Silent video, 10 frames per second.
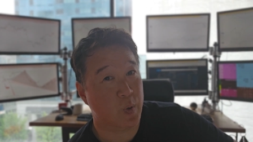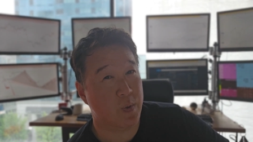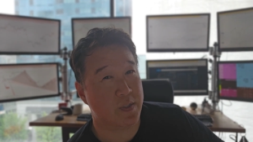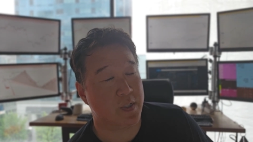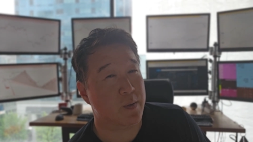
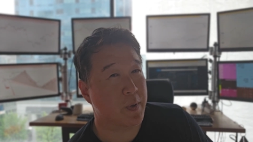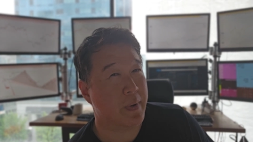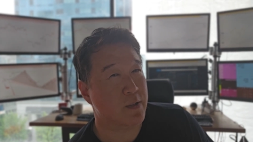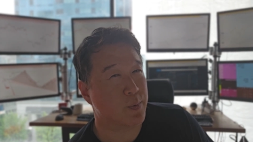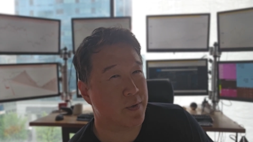which is going to be
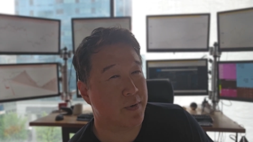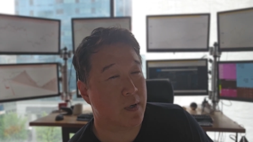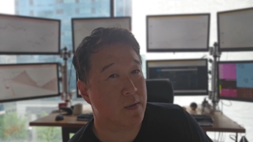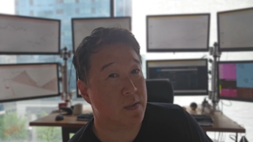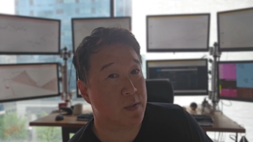about 24
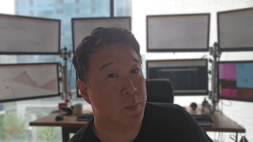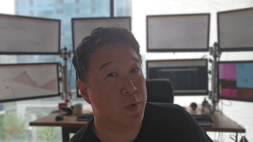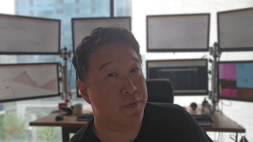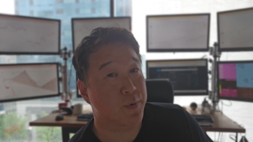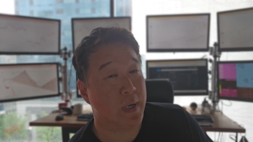hours. So
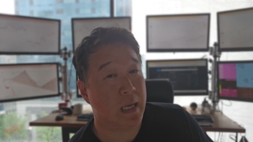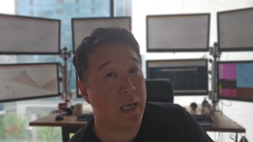move quick.